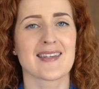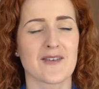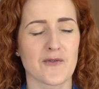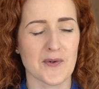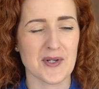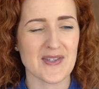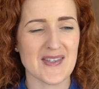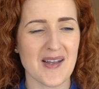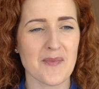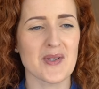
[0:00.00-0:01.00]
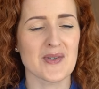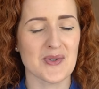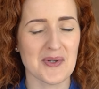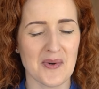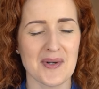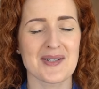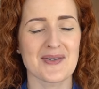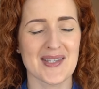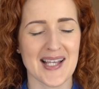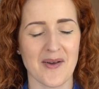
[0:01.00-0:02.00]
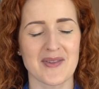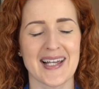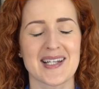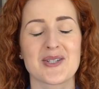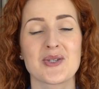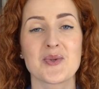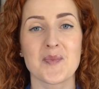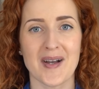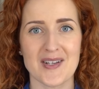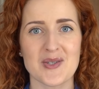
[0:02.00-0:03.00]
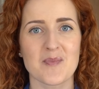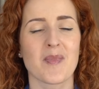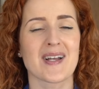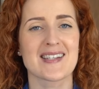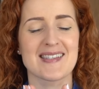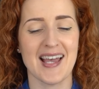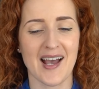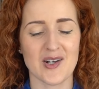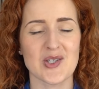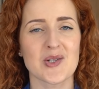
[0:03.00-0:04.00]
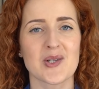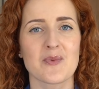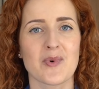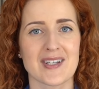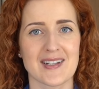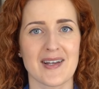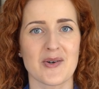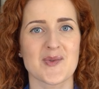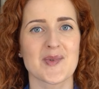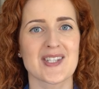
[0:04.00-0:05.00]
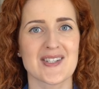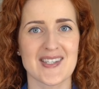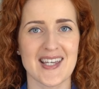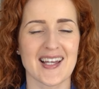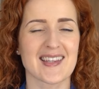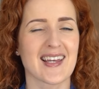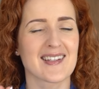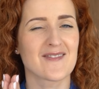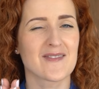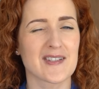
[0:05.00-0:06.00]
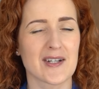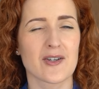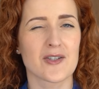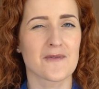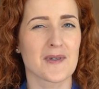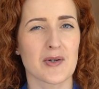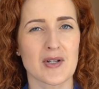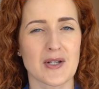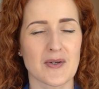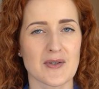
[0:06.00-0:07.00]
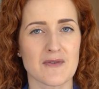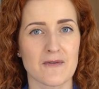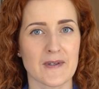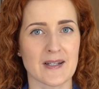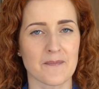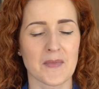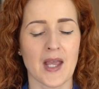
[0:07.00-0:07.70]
The first step is going to sound like too much, but it's actually what allows me to get that very, very good fit.